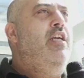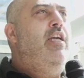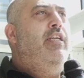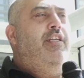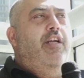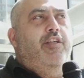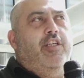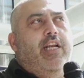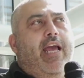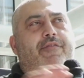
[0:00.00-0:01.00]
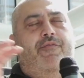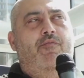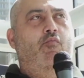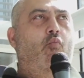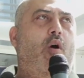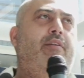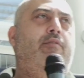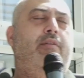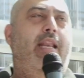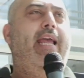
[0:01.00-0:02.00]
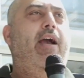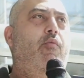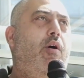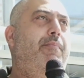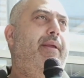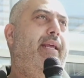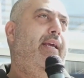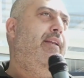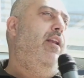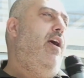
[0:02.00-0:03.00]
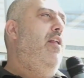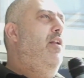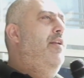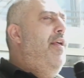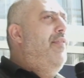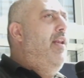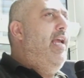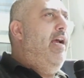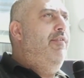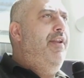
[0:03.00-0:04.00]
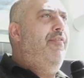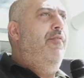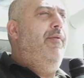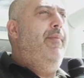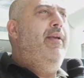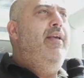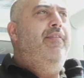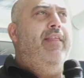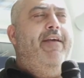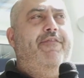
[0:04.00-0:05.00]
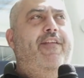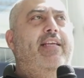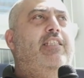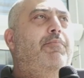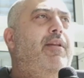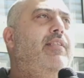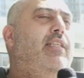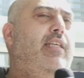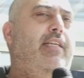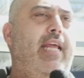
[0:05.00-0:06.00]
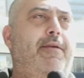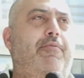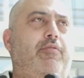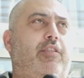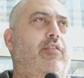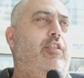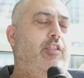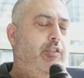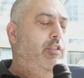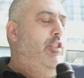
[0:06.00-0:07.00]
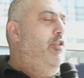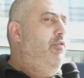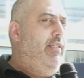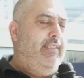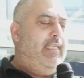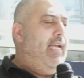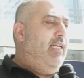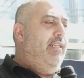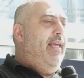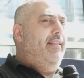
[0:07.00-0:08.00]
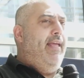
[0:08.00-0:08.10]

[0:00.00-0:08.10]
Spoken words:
You can have one layout 1 minute and another layout another minute. That flexibility enables you to do exactly that.